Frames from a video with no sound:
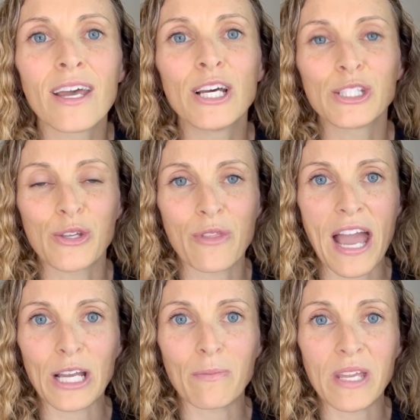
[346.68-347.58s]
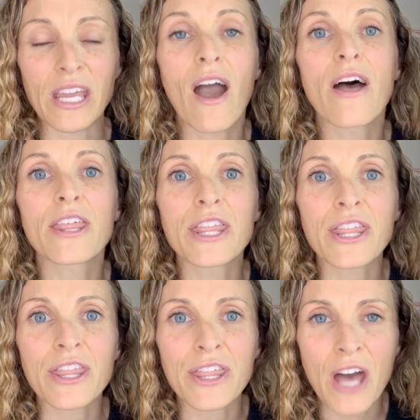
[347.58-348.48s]
so that could be
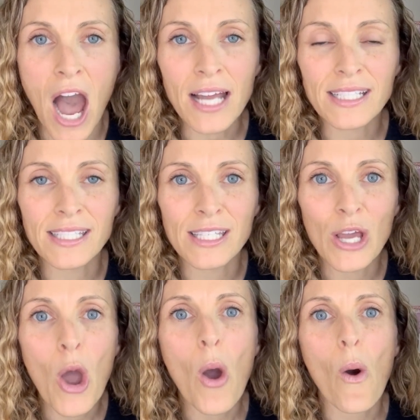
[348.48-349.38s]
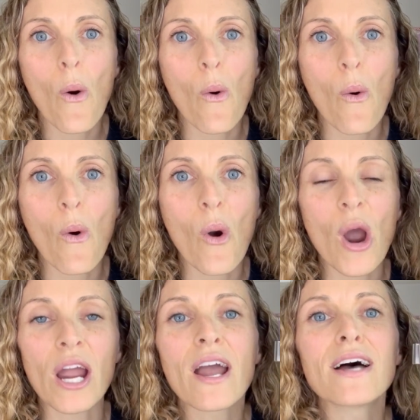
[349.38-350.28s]
thought
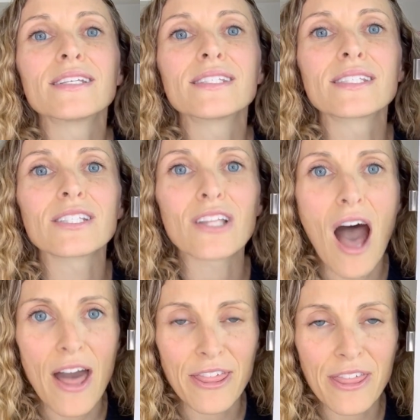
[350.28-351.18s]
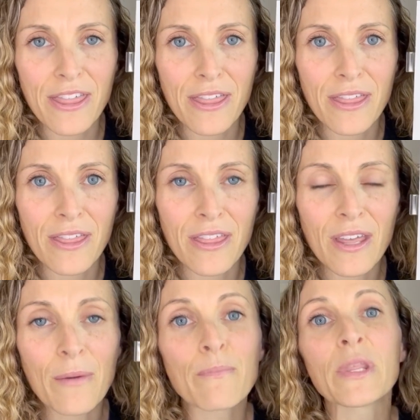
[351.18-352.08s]
or sloth.
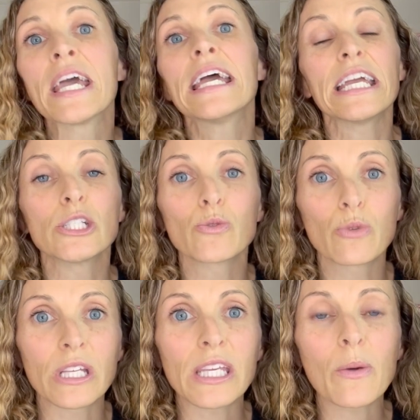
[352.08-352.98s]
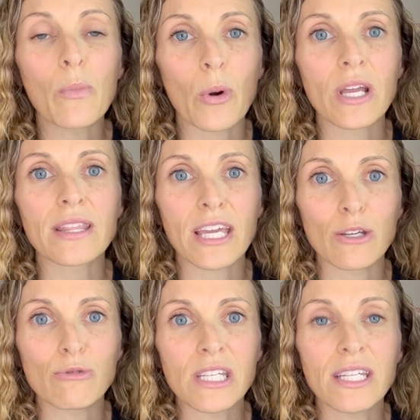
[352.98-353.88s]
It's really important that
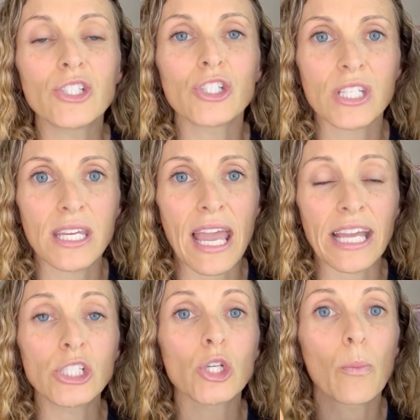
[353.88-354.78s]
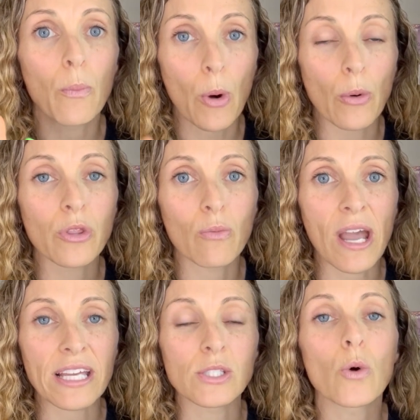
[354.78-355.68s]
you teach TH both
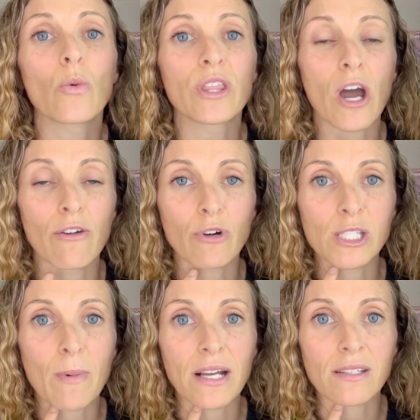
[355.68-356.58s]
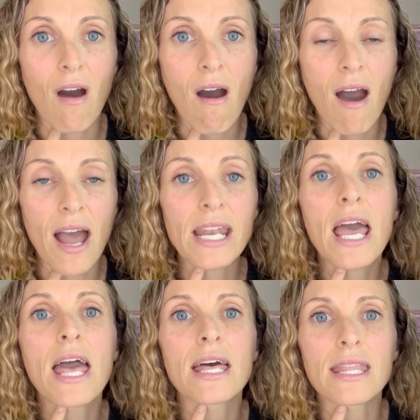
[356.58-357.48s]
ways, with our voice box on
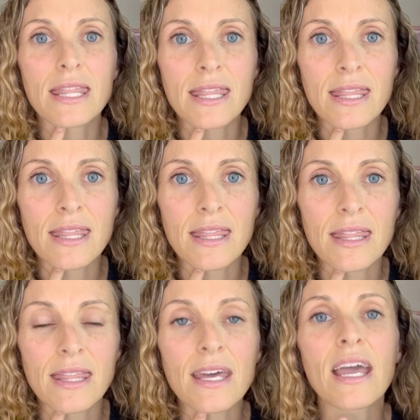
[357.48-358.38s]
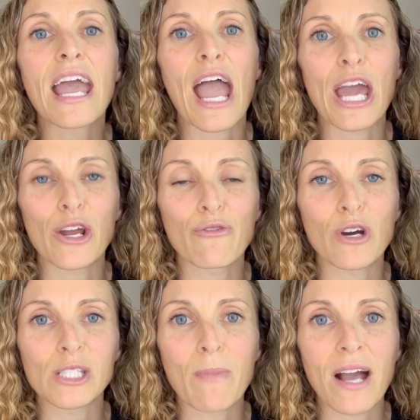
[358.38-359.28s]
and our
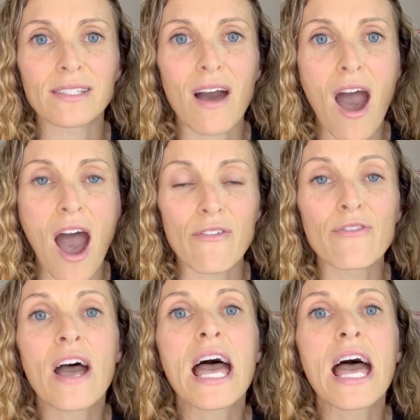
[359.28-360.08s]
voice box off,